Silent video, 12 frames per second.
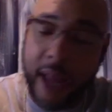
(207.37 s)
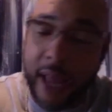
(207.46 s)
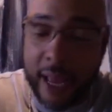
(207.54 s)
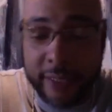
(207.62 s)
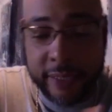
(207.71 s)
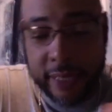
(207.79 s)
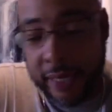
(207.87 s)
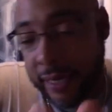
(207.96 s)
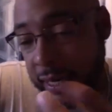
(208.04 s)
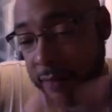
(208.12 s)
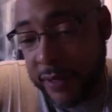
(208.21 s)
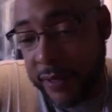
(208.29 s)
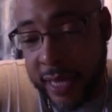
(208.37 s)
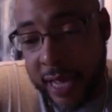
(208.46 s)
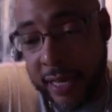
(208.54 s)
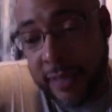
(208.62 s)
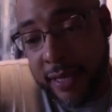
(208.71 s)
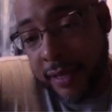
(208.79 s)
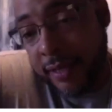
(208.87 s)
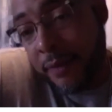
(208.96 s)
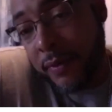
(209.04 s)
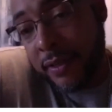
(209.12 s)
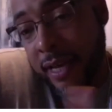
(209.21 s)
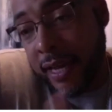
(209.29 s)
I did it in everything I did. And then
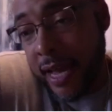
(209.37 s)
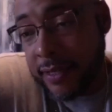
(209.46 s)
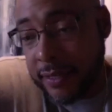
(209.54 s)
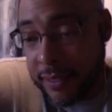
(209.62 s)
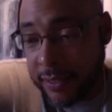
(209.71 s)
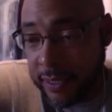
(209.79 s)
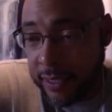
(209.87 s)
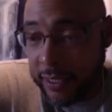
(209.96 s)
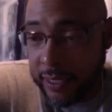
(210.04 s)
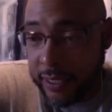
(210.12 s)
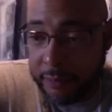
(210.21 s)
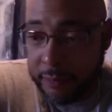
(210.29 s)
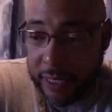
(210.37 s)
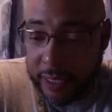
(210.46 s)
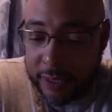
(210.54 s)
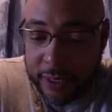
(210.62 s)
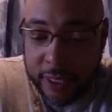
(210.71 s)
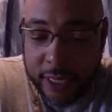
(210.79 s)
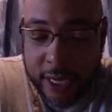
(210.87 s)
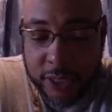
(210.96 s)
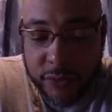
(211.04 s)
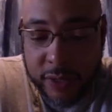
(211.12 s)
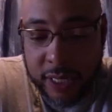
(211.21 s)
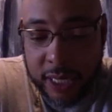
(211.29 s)
once I got to the
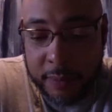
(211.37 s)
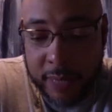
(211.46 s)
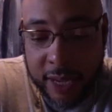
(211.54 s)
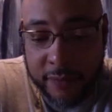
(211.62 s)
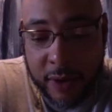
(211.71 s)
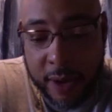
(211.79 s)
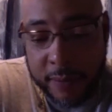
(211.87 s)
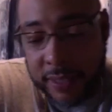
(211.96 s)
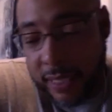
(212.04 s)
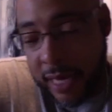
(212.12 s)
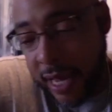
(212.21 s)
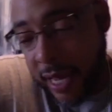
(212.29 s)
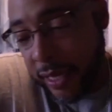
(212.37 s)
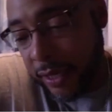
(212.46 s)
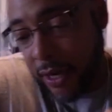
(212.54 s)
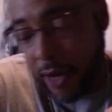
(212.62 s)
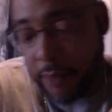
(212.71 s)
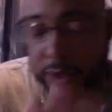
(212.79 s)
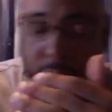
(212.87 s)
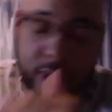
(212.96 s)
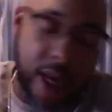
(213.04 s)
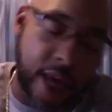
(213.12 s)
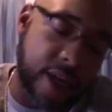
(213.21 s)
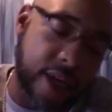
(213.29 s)
country club level, I was like, I was doing
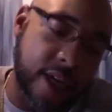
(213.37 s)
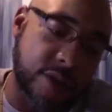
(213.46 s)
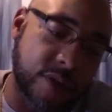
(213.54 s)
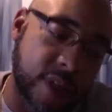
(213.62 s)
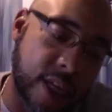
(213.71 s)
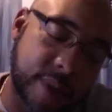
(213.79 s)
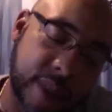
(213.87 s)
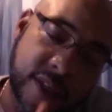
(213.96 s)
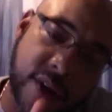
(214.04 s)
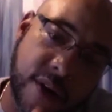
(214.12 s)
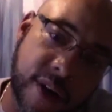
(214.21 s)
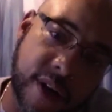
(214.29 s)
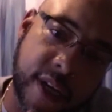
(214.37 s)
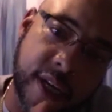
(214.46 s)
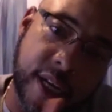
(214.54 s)
a lot of country clubs. I started